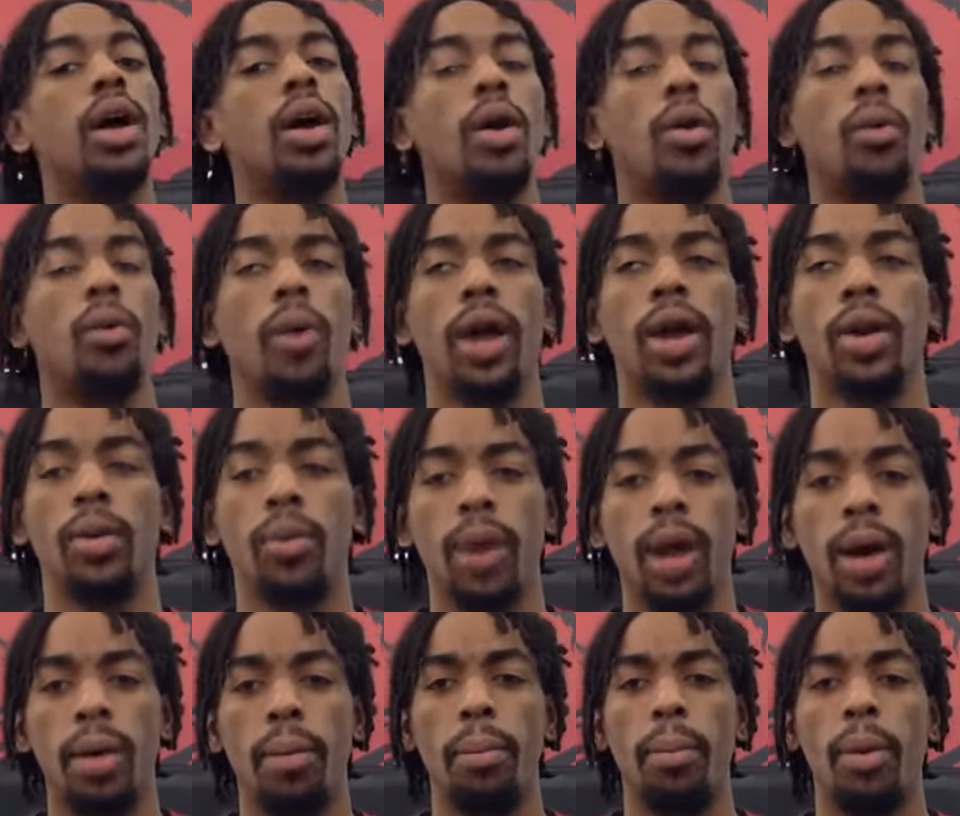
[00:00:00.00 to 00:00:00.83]
right
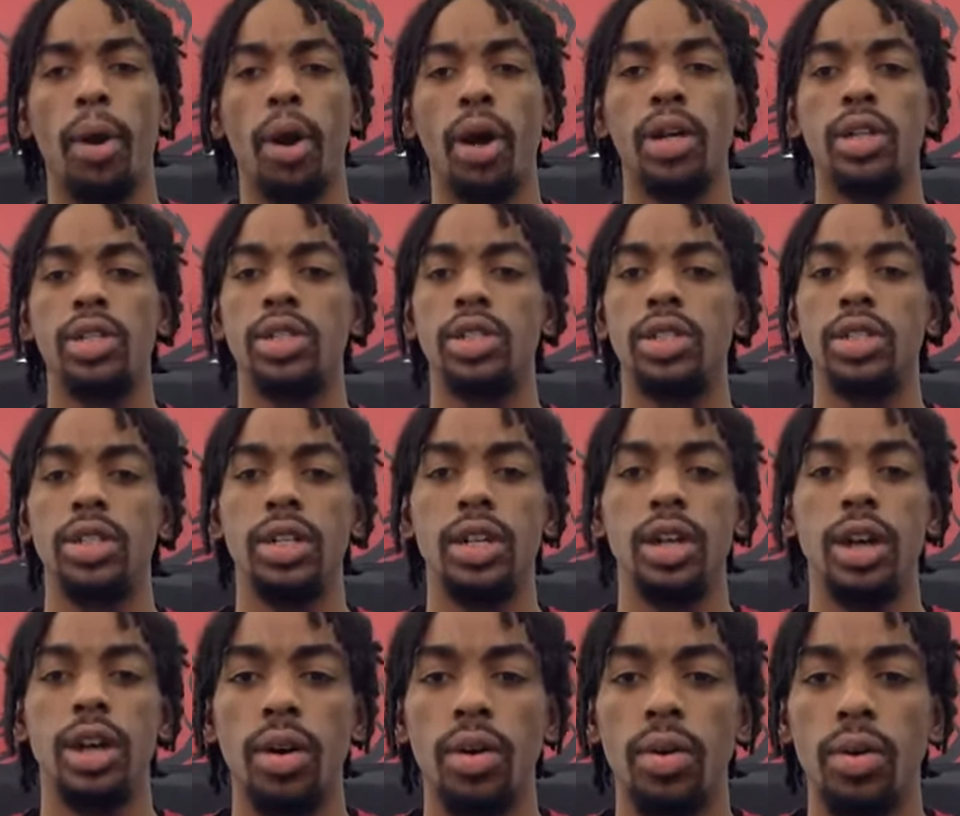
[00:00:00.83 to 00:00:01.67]
around March, you
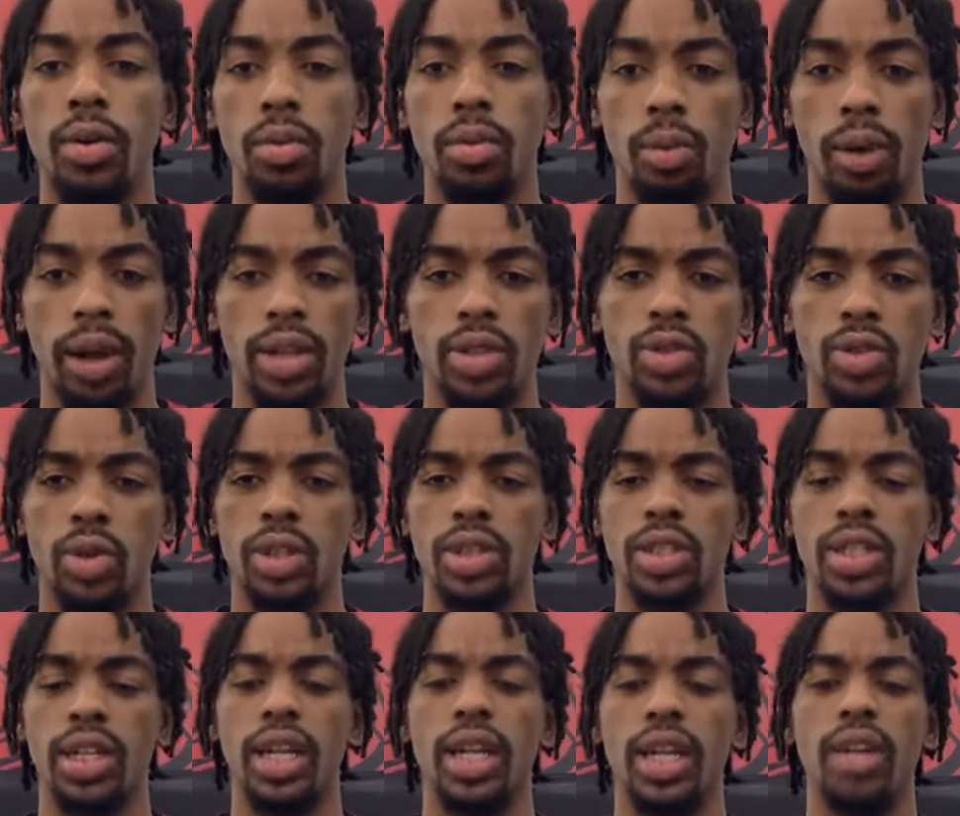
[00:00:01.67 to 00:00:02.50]
know, right
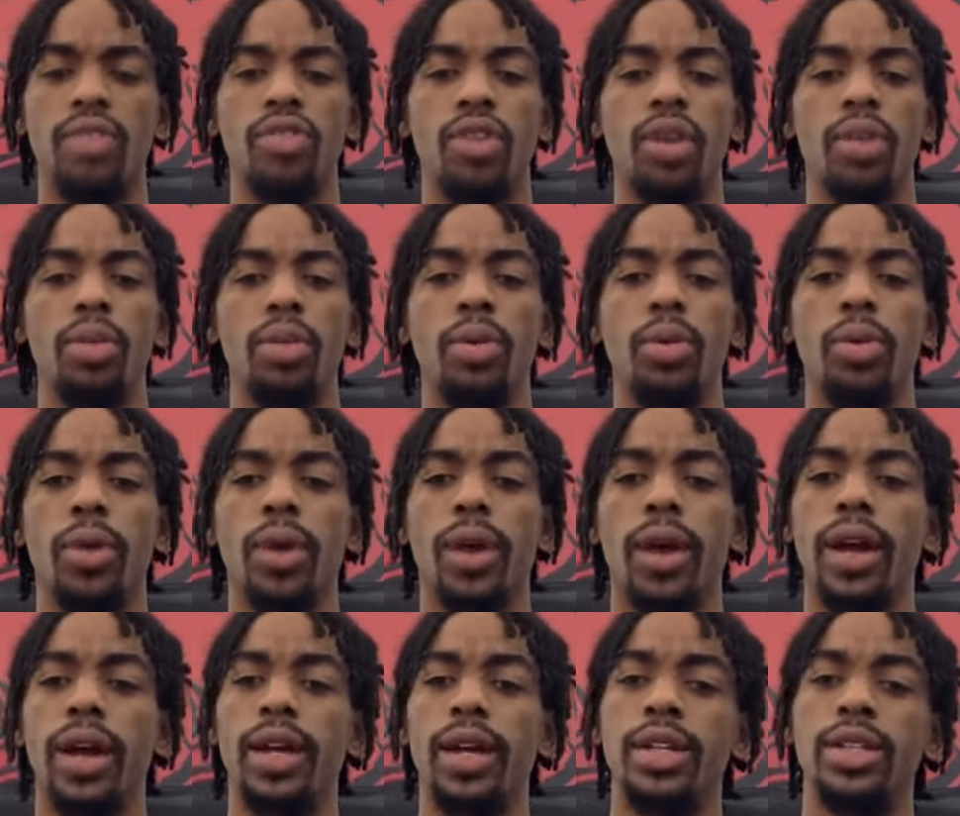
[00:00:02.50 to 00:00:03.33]
towards the end of
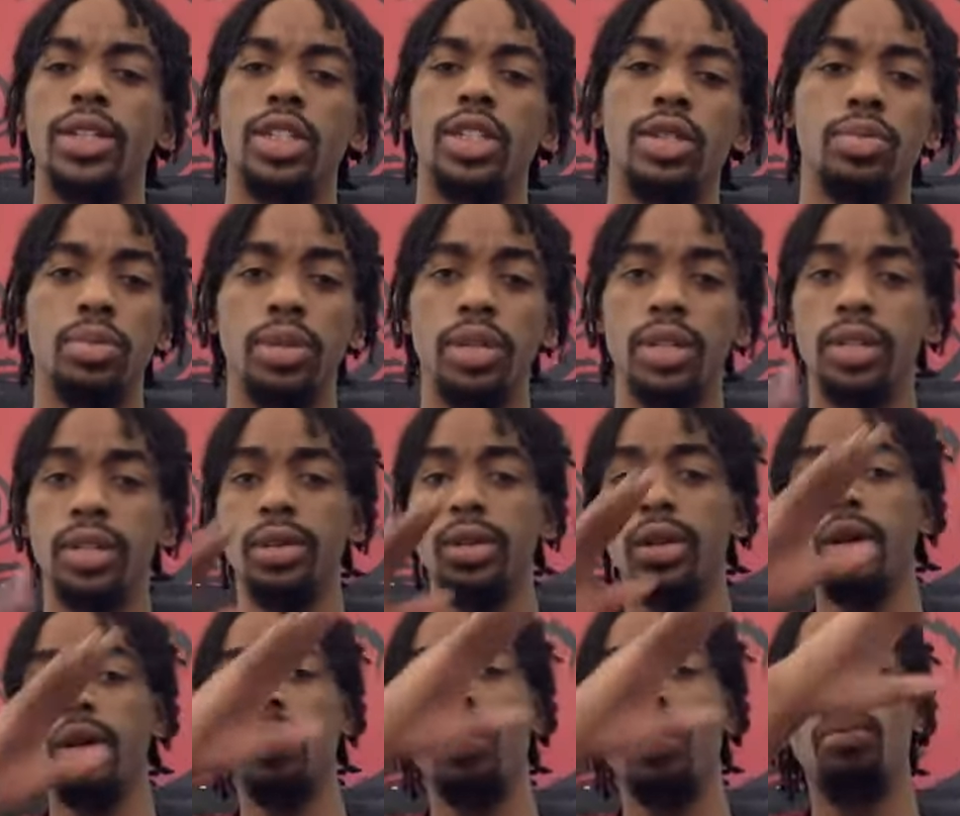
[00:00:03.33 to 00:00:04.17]
February, and just be
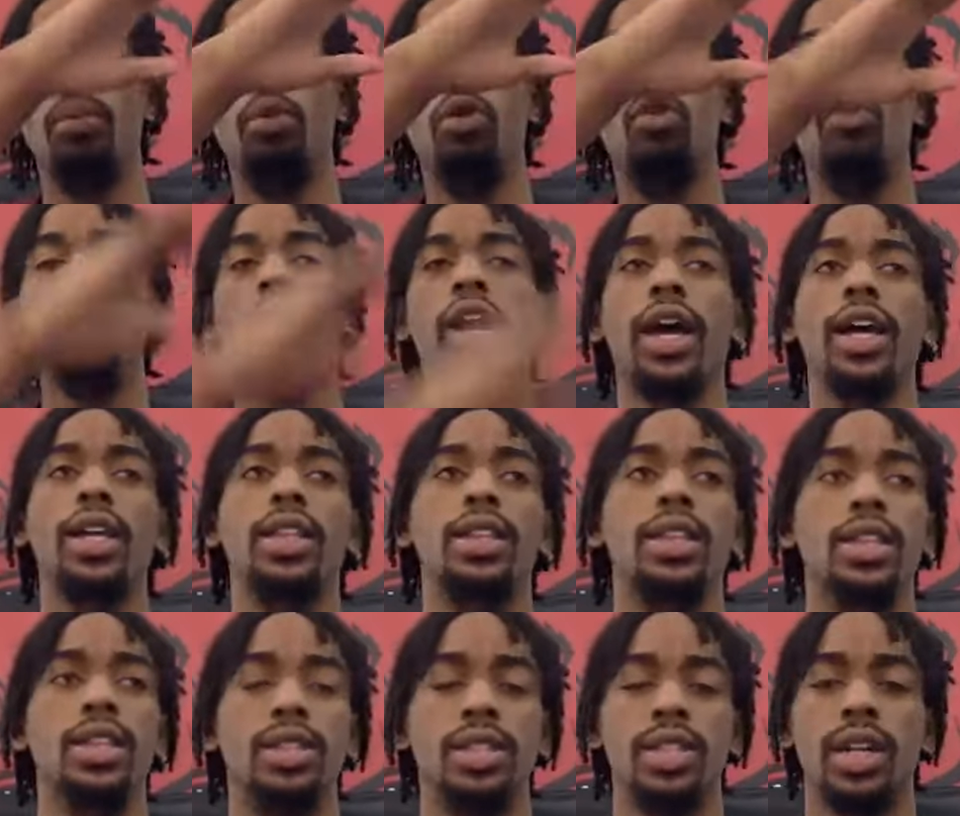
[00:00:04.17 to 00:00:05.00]
moving like
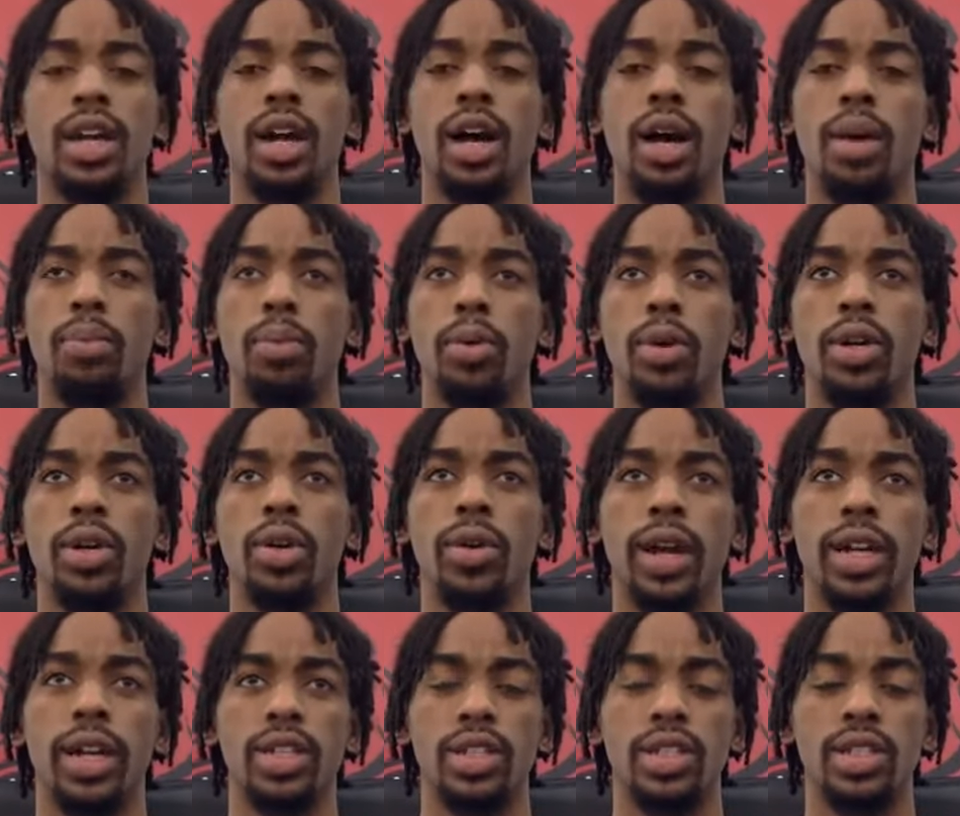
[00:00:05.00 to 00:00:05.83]
this in the upward
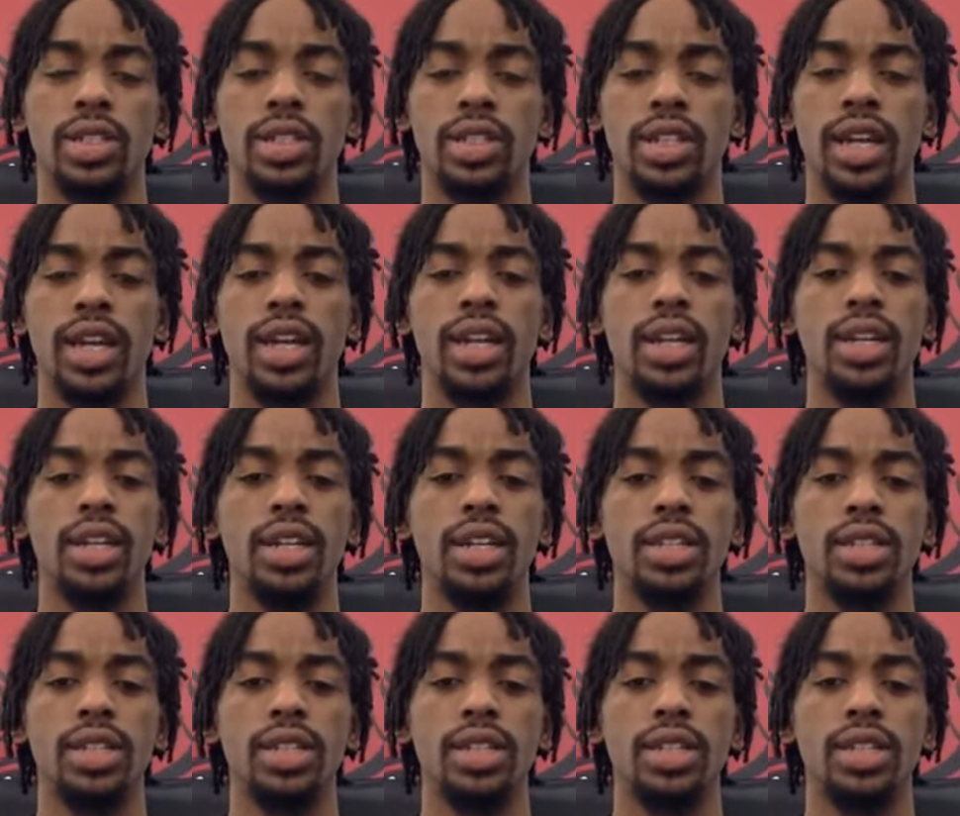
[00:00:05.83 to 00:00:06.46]
direction steadily.